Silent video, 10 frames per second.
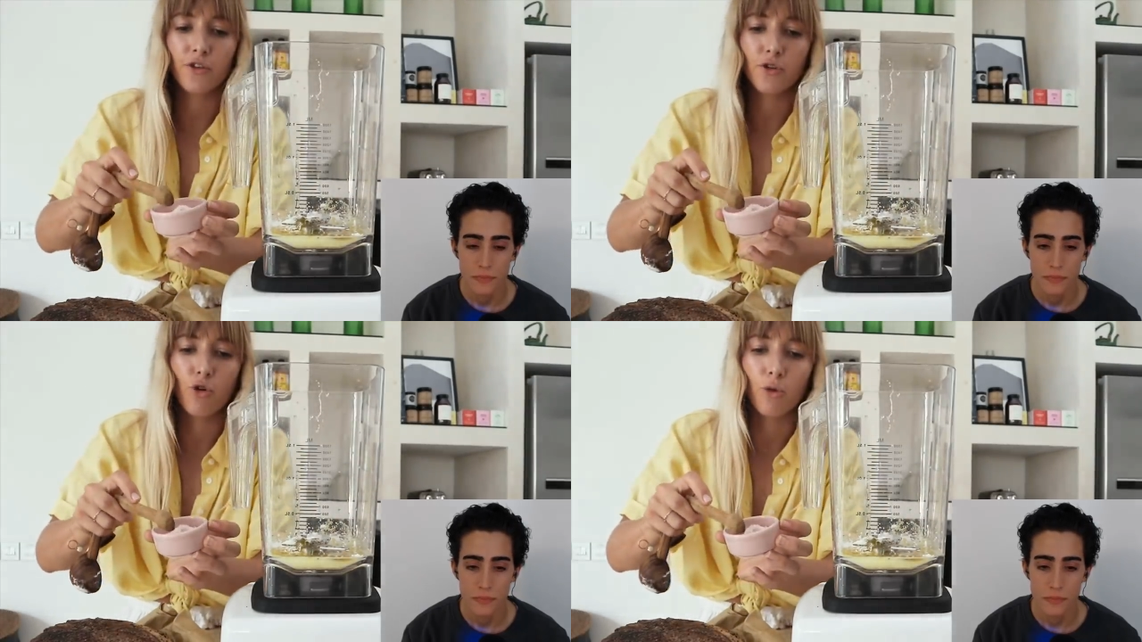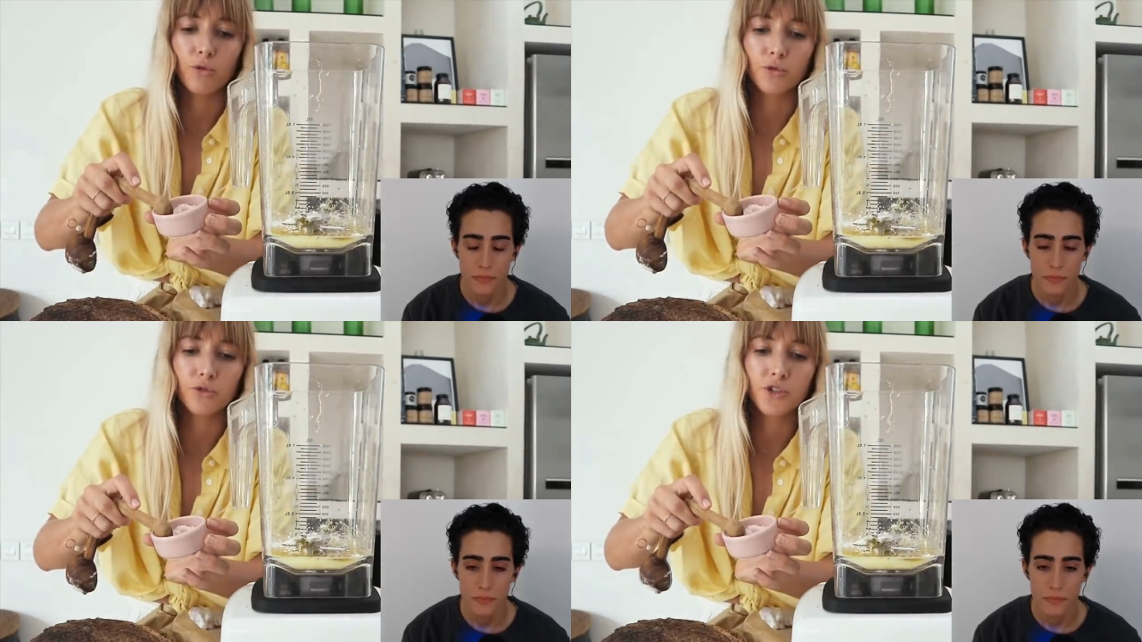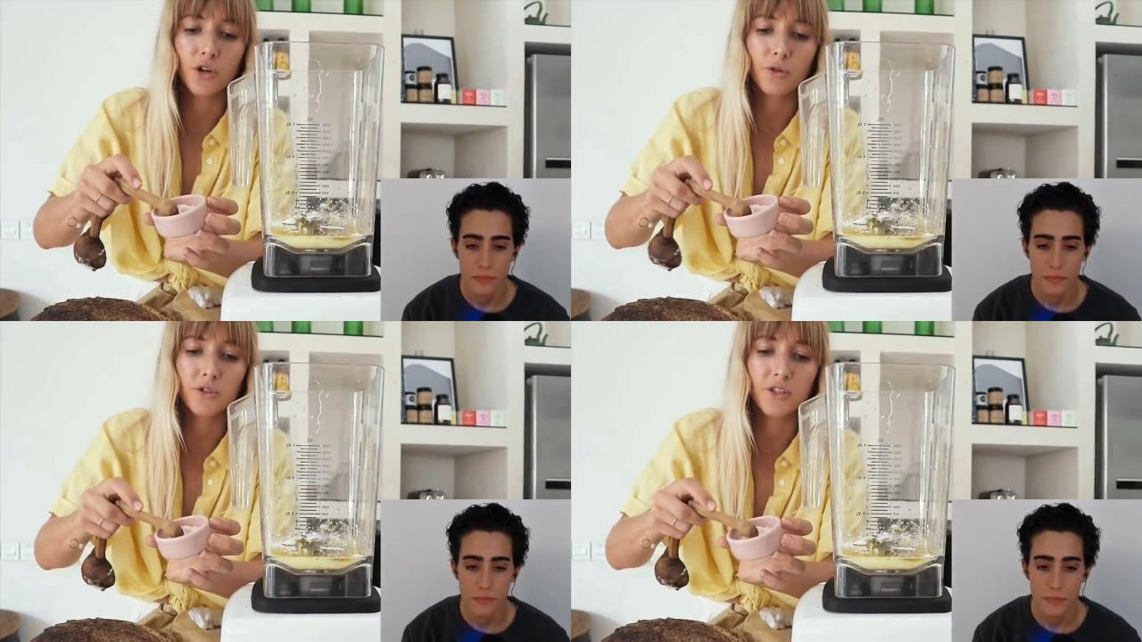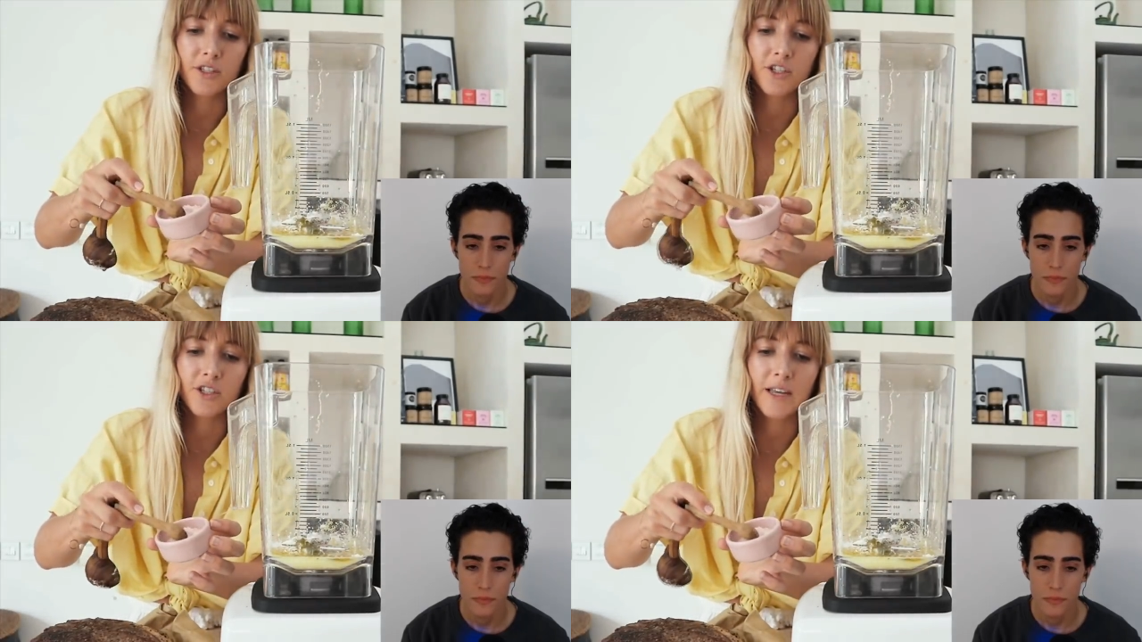Speaker 1: normal salt.
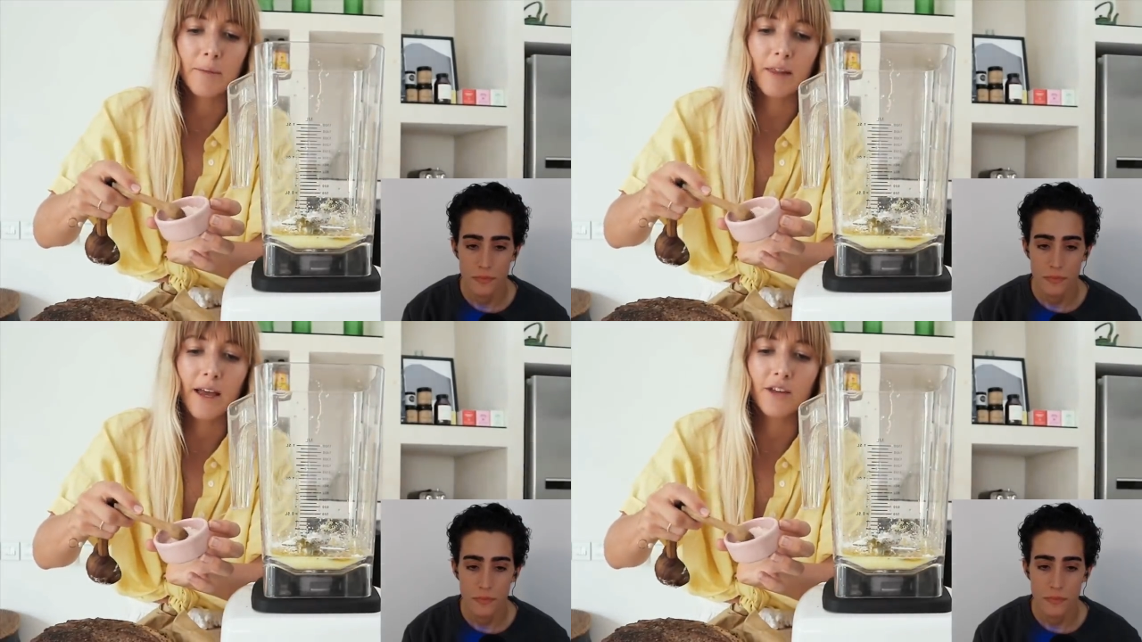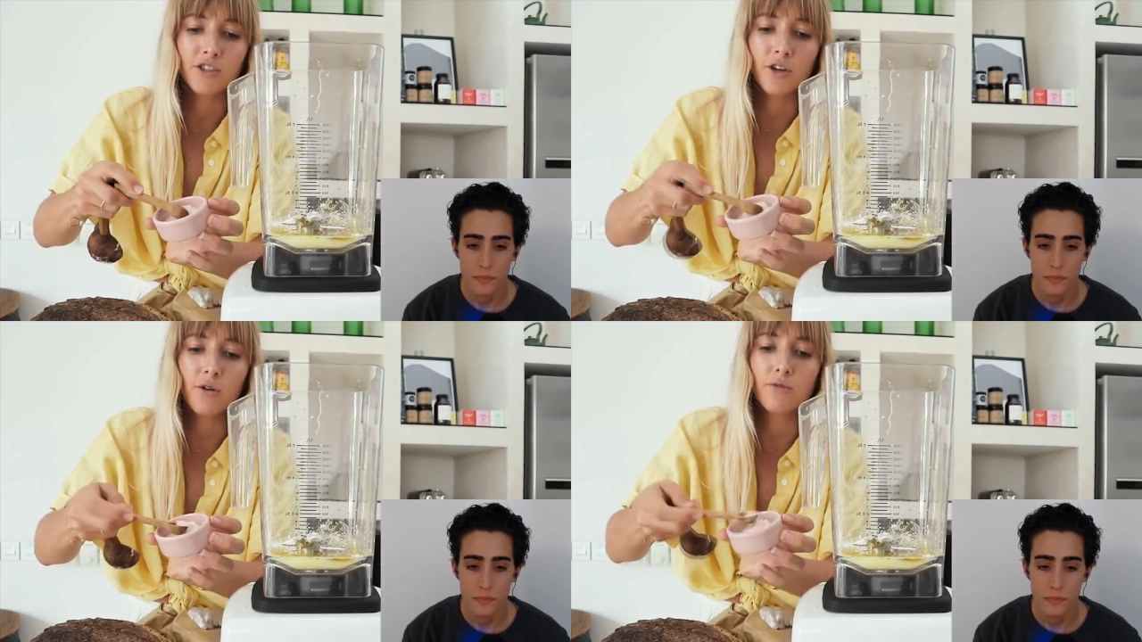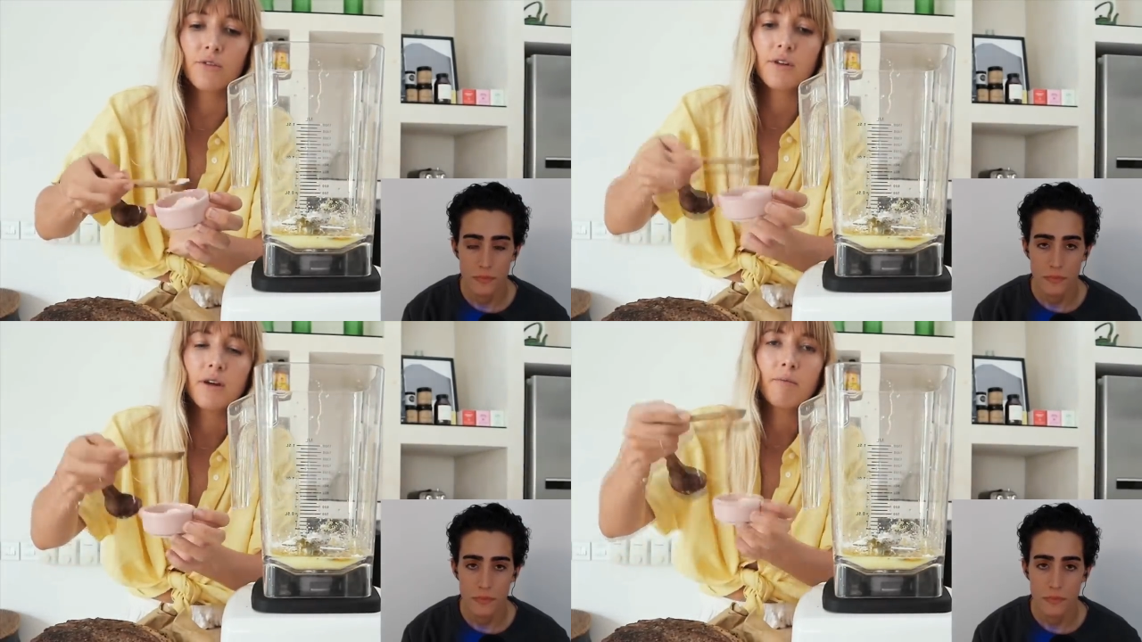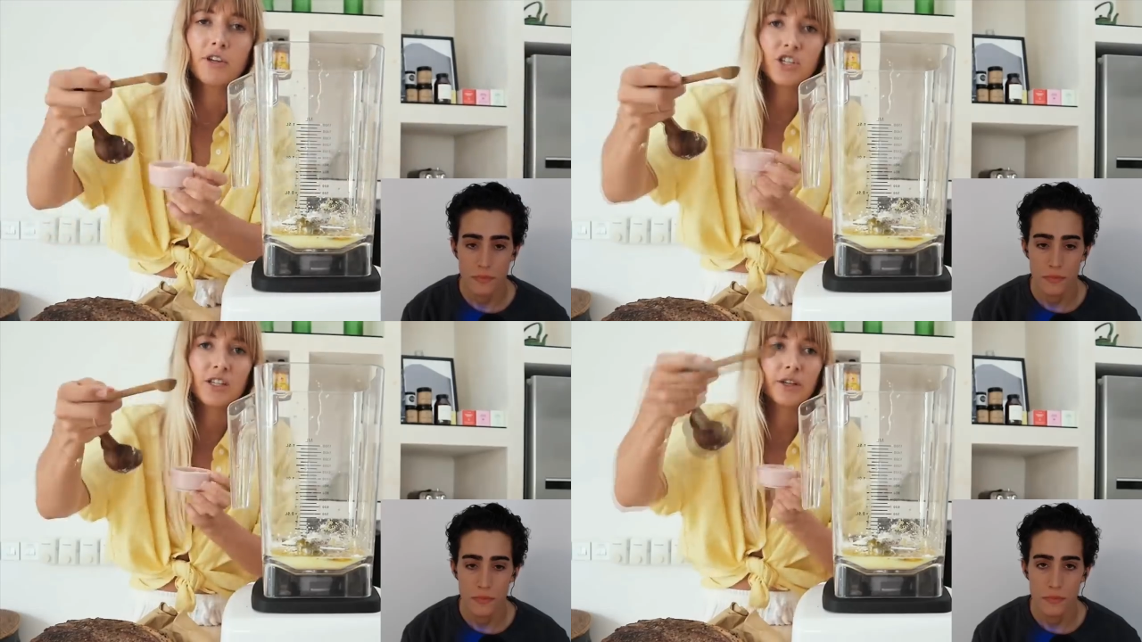This is just Himalayan salt,
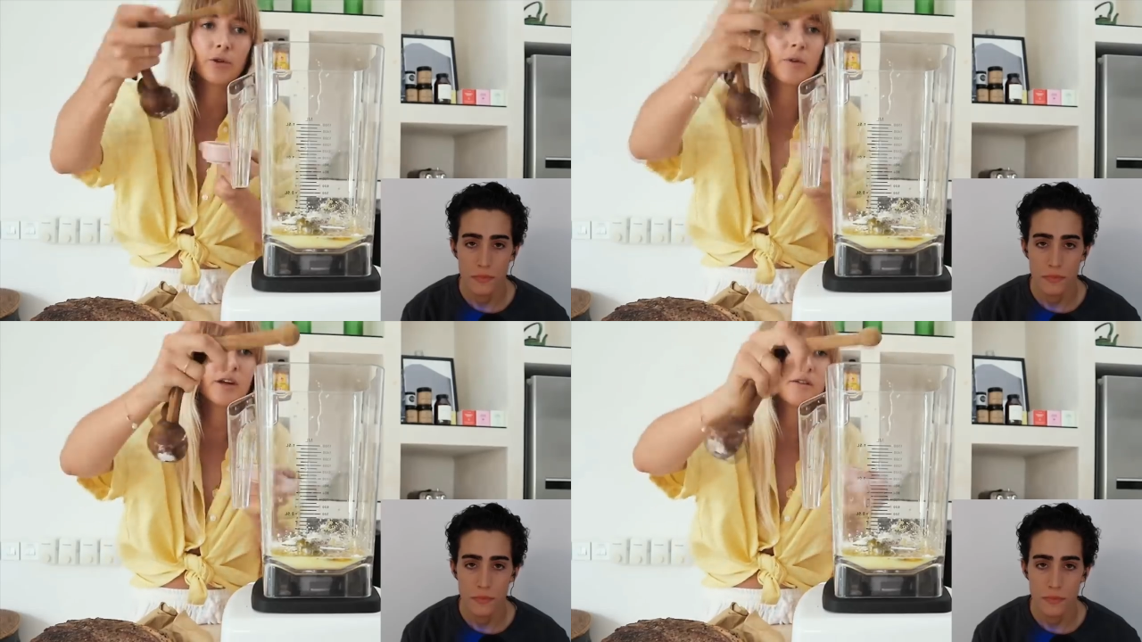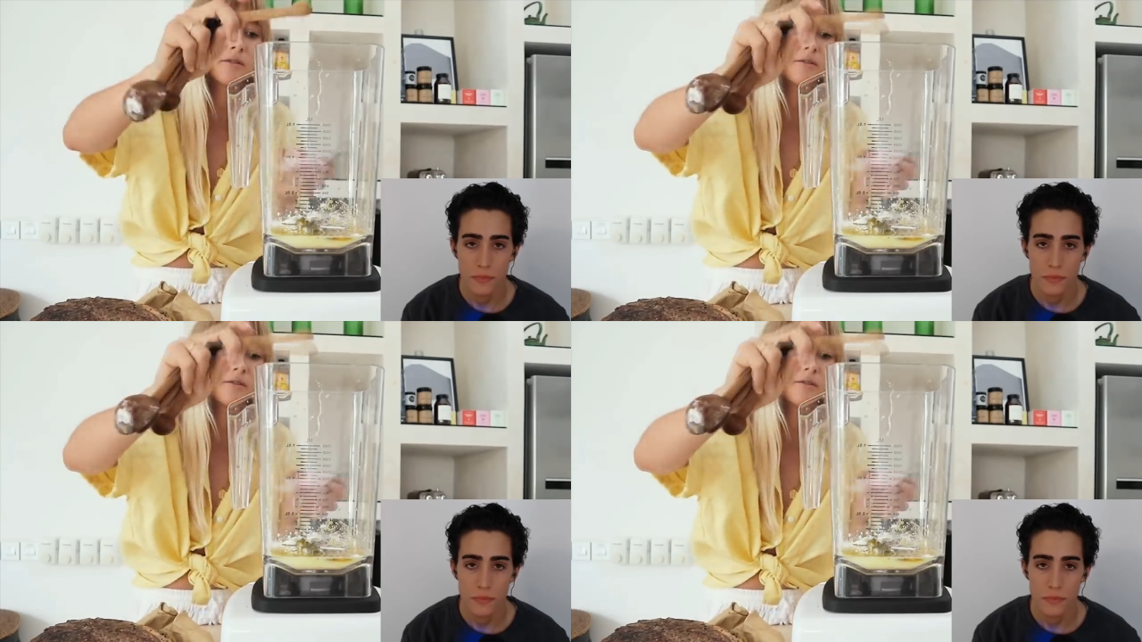but just a little bit.